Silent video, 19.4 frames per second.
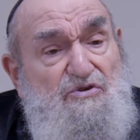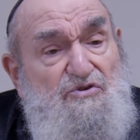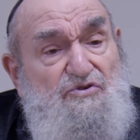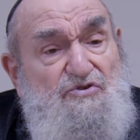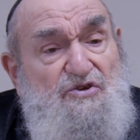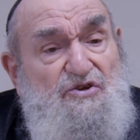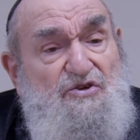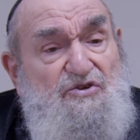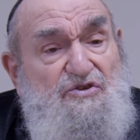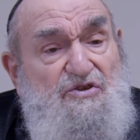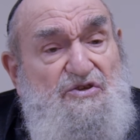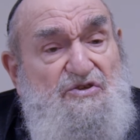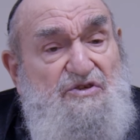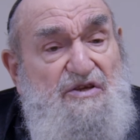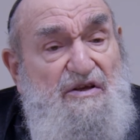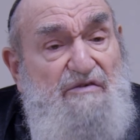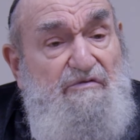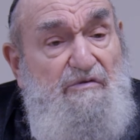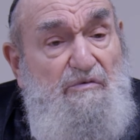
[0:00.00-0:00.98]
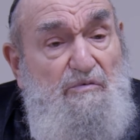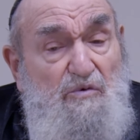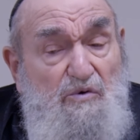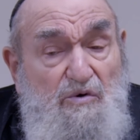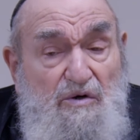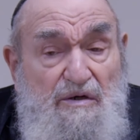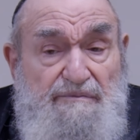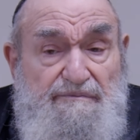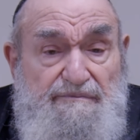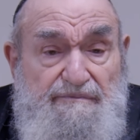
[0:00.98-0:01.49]
the 67
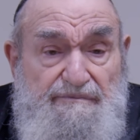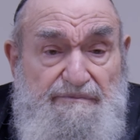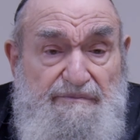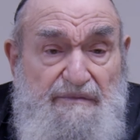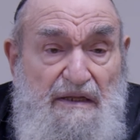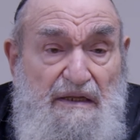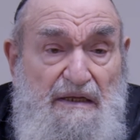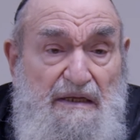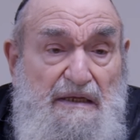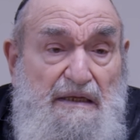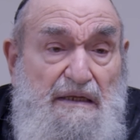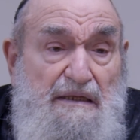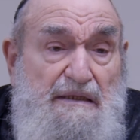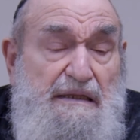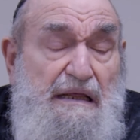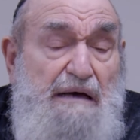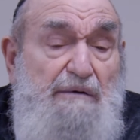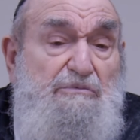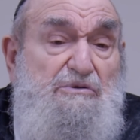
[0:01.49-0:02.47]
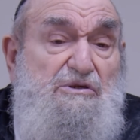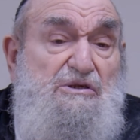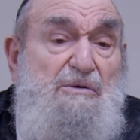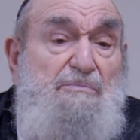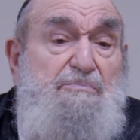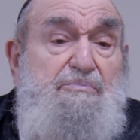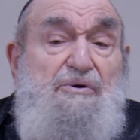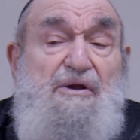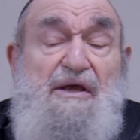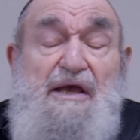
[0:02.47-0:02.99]
war, that was a
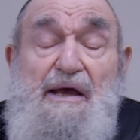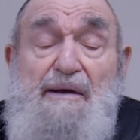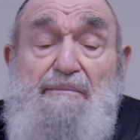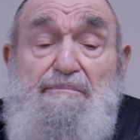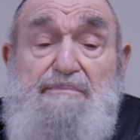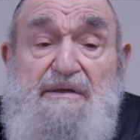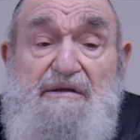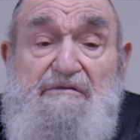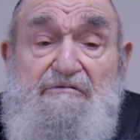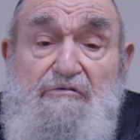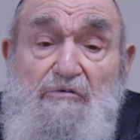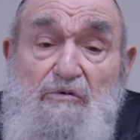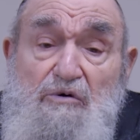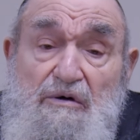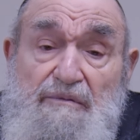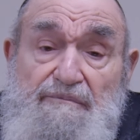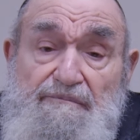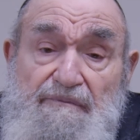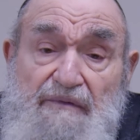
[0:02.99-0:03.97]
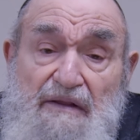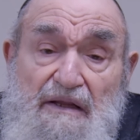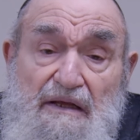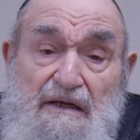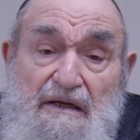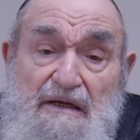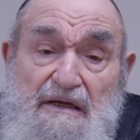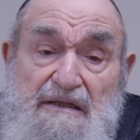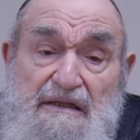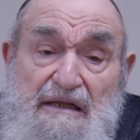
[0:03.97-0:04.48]
preemptive war.
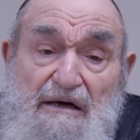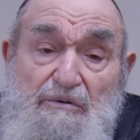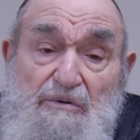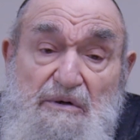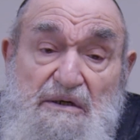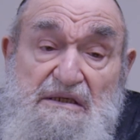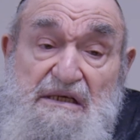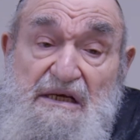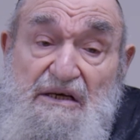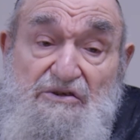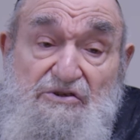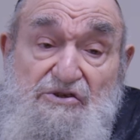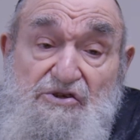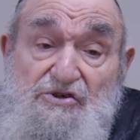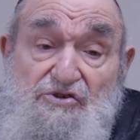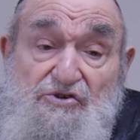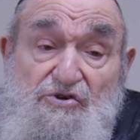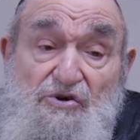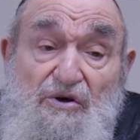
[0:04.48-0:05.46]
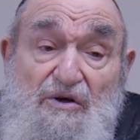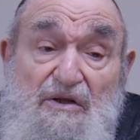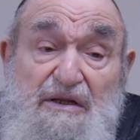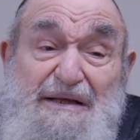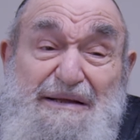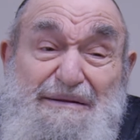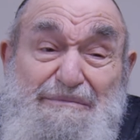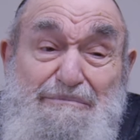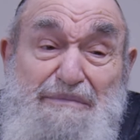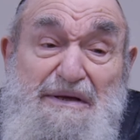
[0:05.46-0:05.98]
In other words, Klal Yisrael
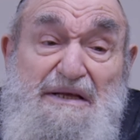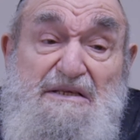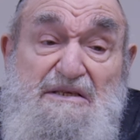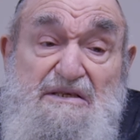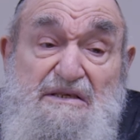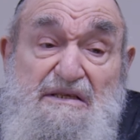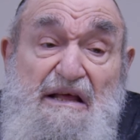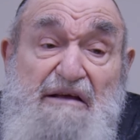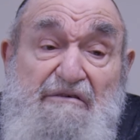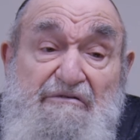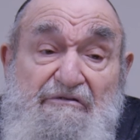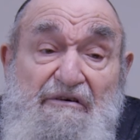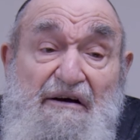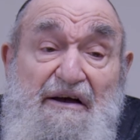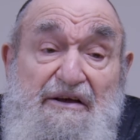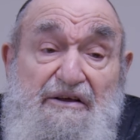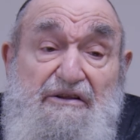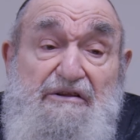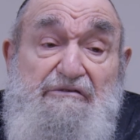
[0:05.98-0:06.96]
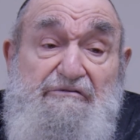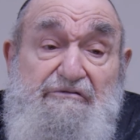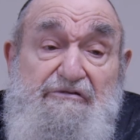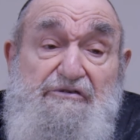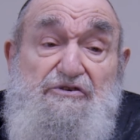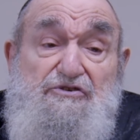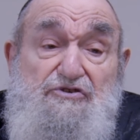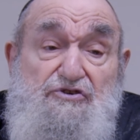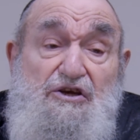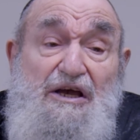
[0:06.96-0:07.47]
admits they fired the
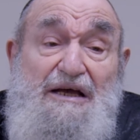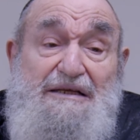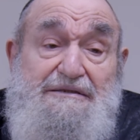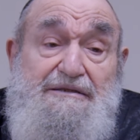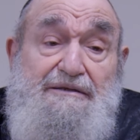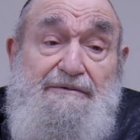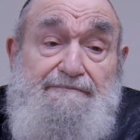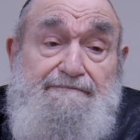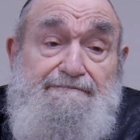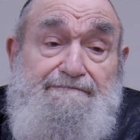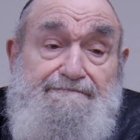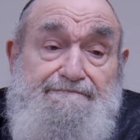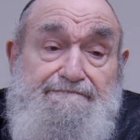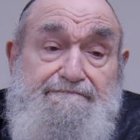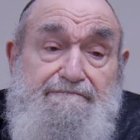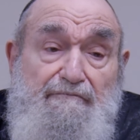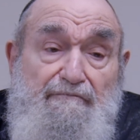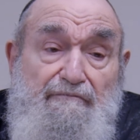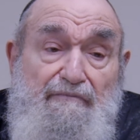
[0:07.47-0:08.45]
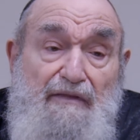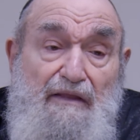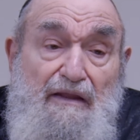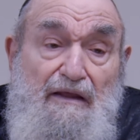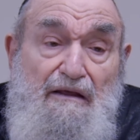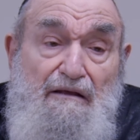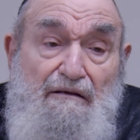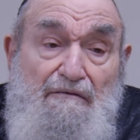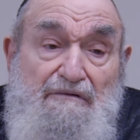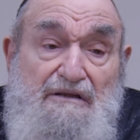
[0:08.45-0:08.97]
first shot.
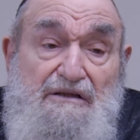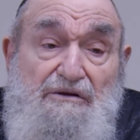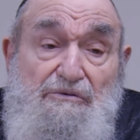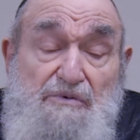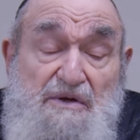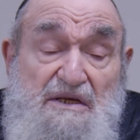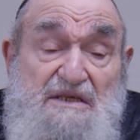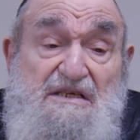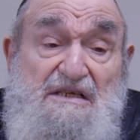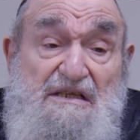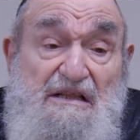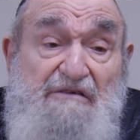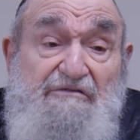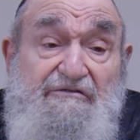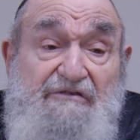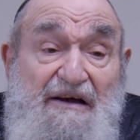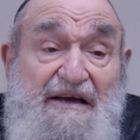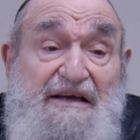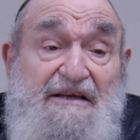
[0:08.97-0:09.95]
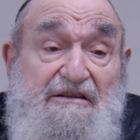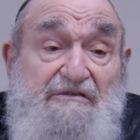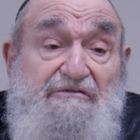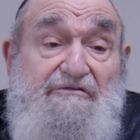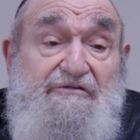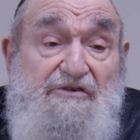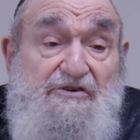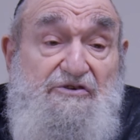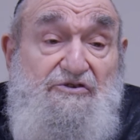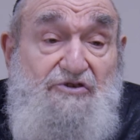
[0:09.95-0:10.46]
The reason they fired the
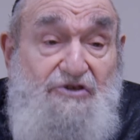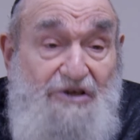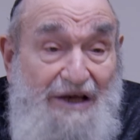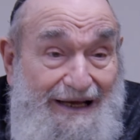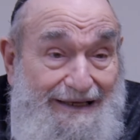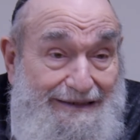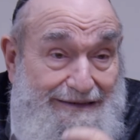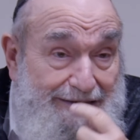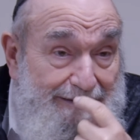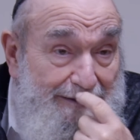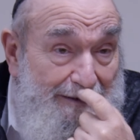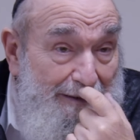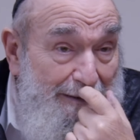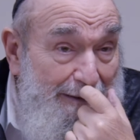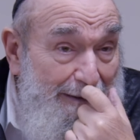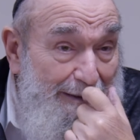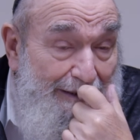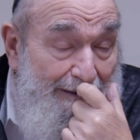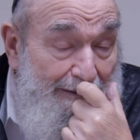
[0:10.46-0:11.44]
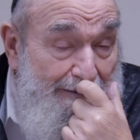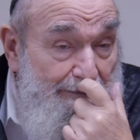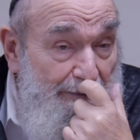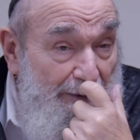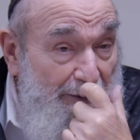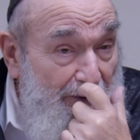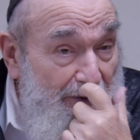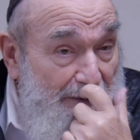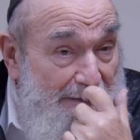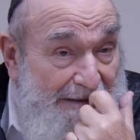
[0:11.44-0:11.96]
first shot is
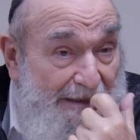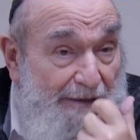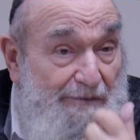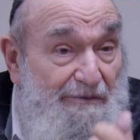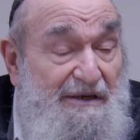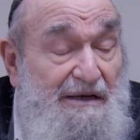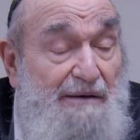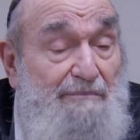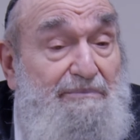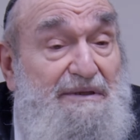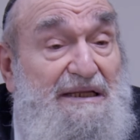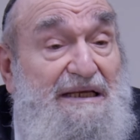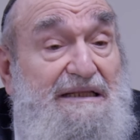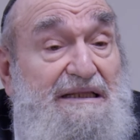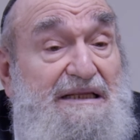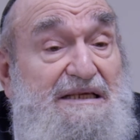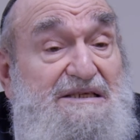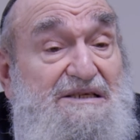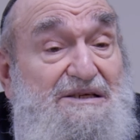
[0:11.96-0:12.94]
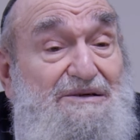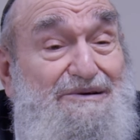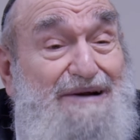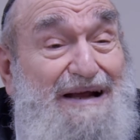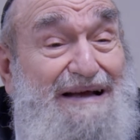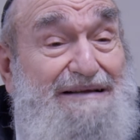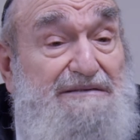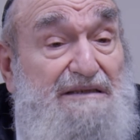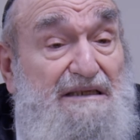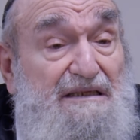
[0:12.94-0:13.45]
because they were completely
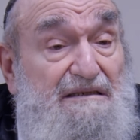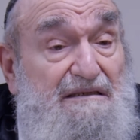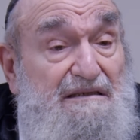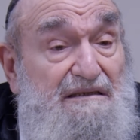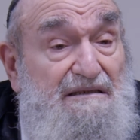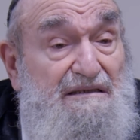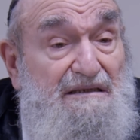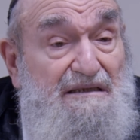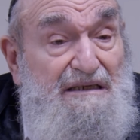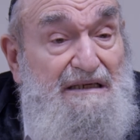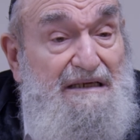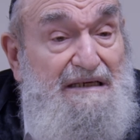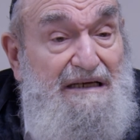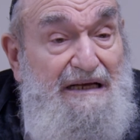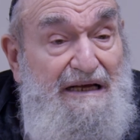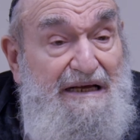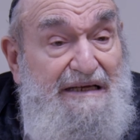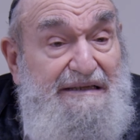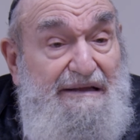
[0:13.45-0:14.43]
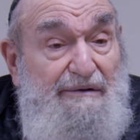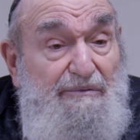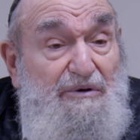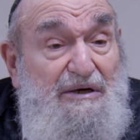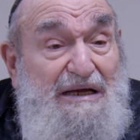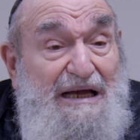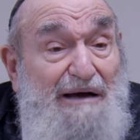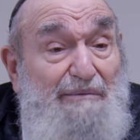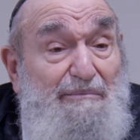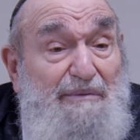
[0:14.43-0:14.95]
surrounded and they were
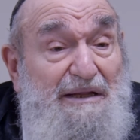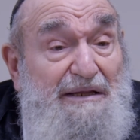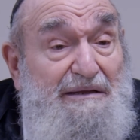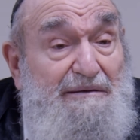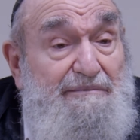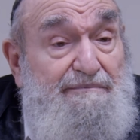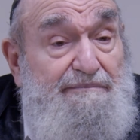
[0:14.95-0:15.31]
coming.